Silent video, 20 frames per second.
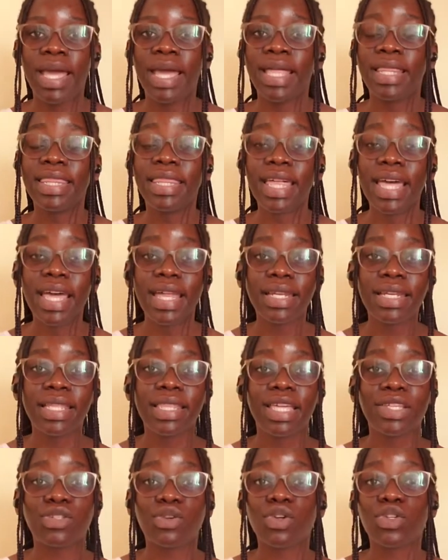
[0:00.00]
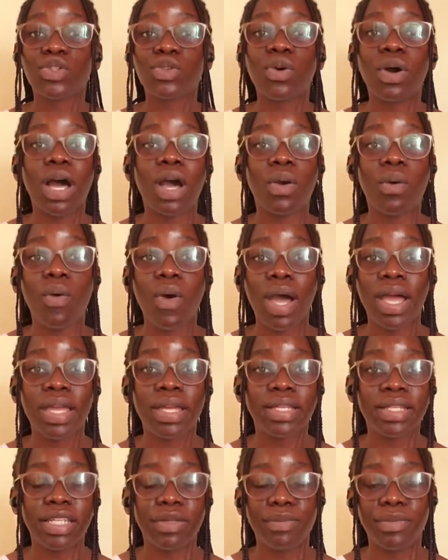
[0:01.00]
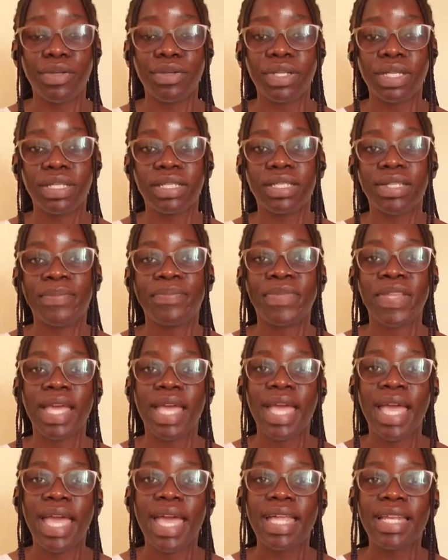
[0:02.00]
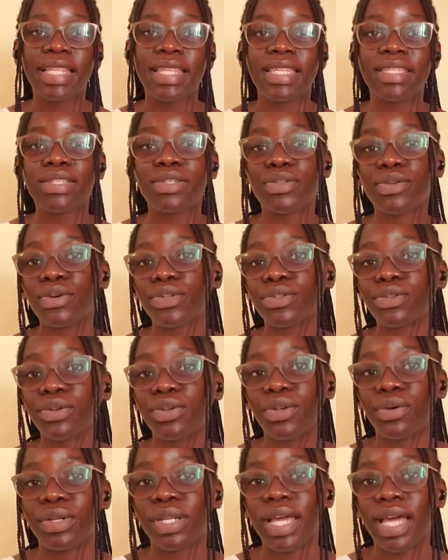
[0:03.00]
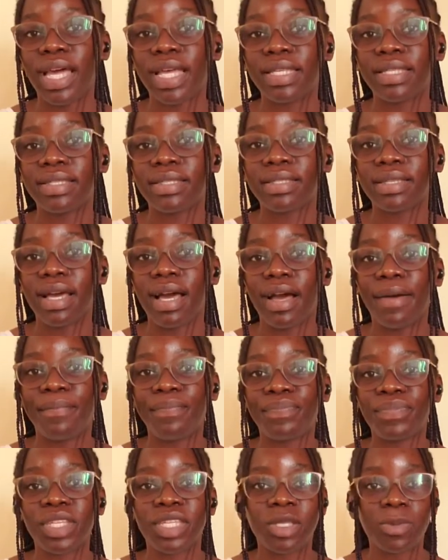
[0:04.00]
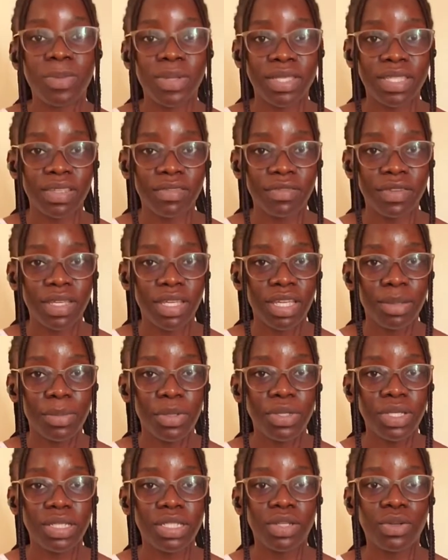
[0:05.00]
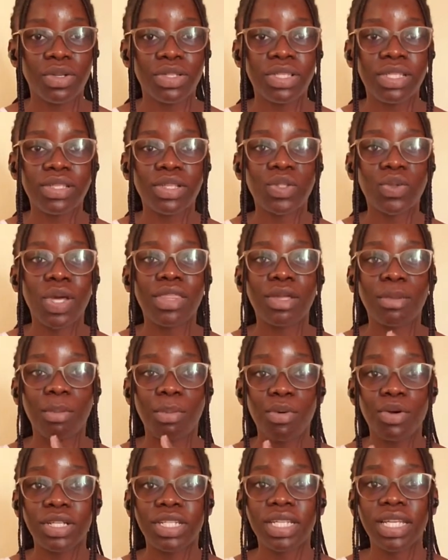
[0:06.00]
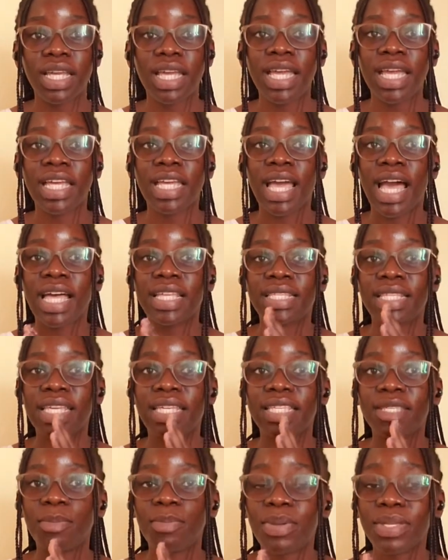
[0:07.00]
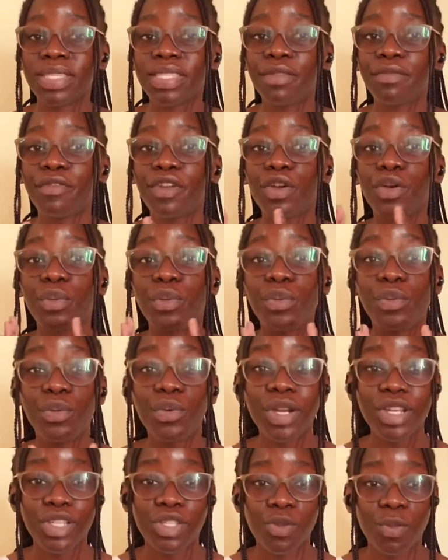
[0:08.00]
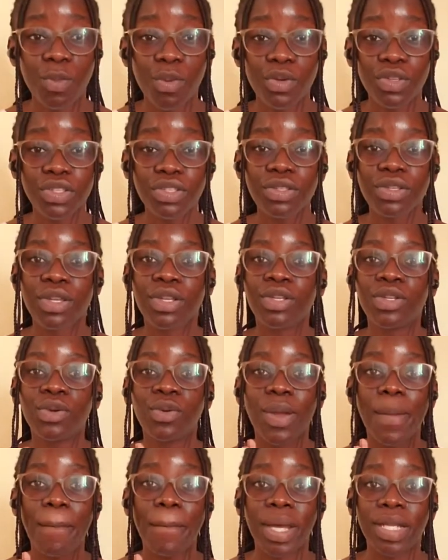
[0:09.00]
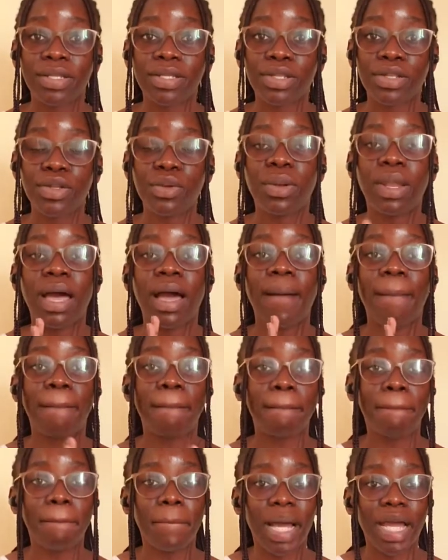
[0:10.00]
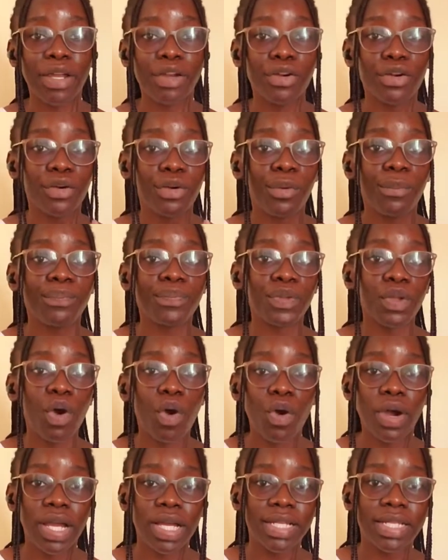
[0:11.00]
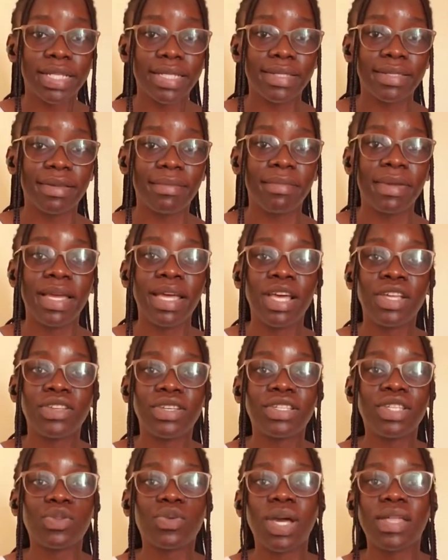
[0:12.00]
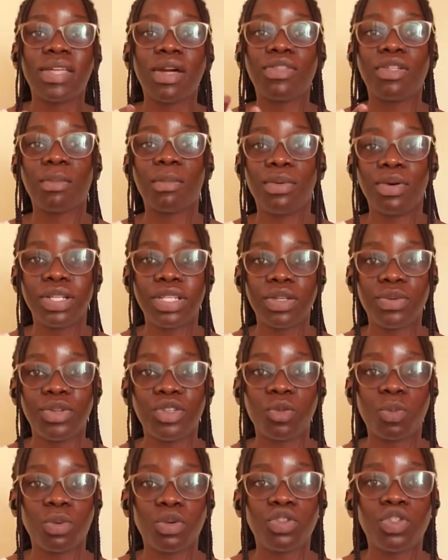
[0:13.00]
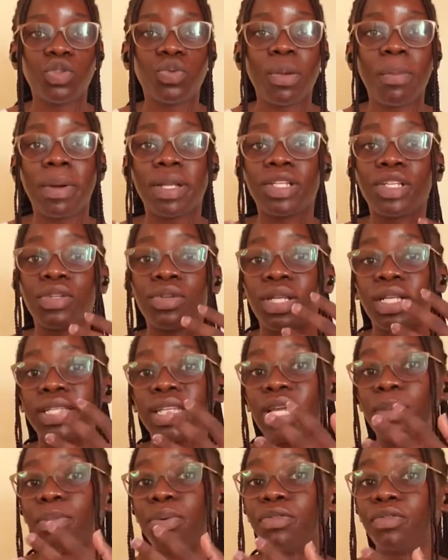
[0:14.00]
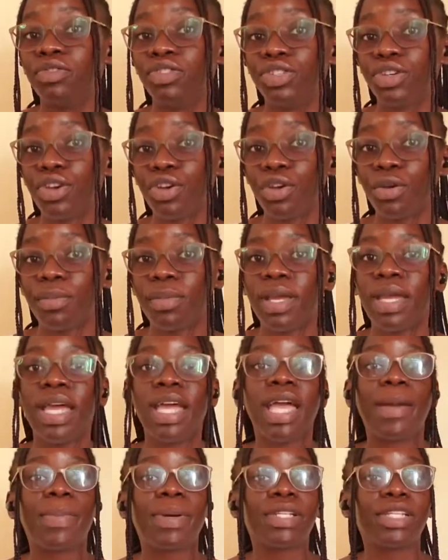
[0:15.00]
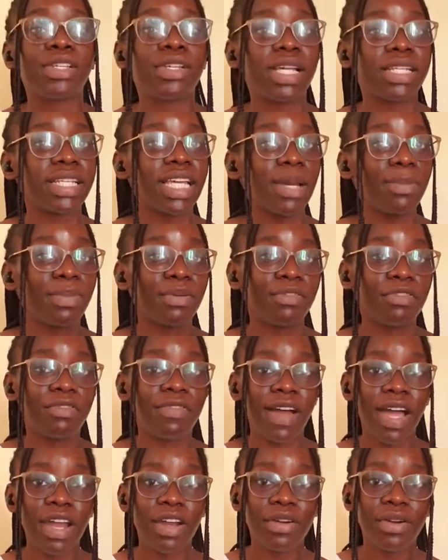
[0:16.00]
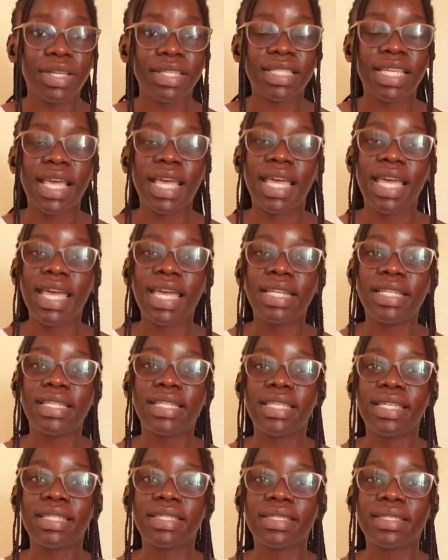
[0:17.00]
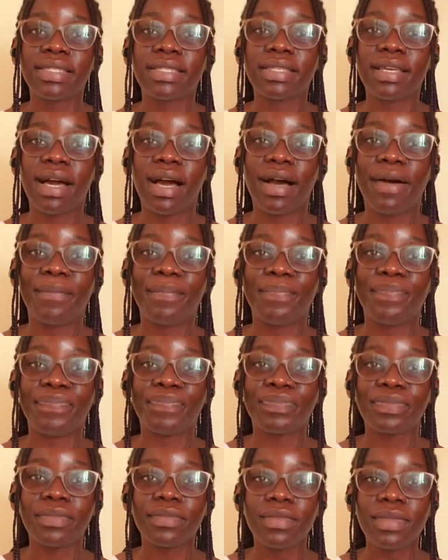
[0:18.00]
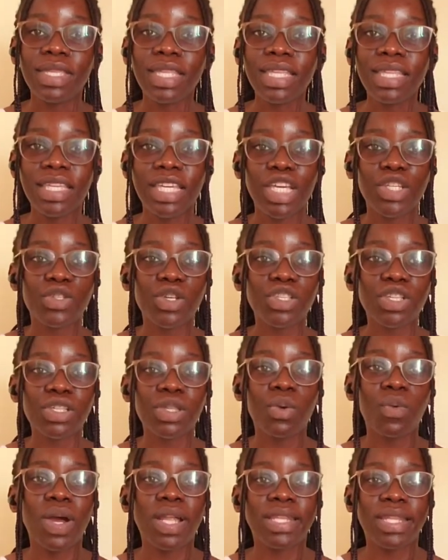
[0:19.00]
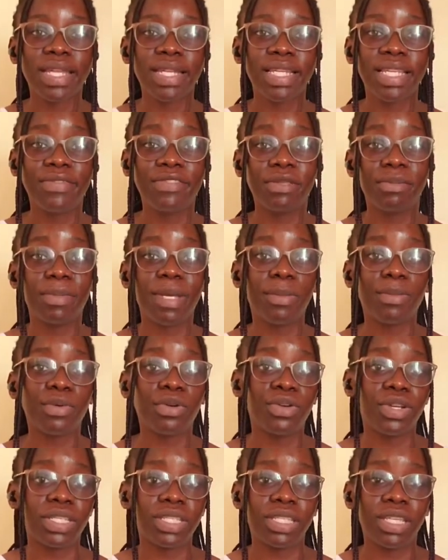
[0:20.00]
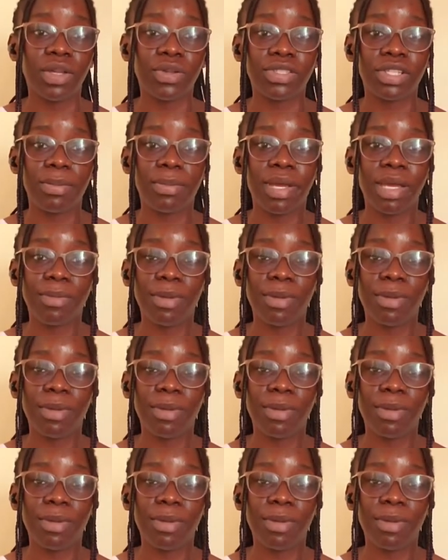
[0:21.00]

Then there's also acquired immunity, and this is also known as specific immunity because this is where the body has a specific response to a particular microorganism. So this is where now the body responds to a particular type of germ, a particular type of virus, and this is also the one that leaves memory cells. And by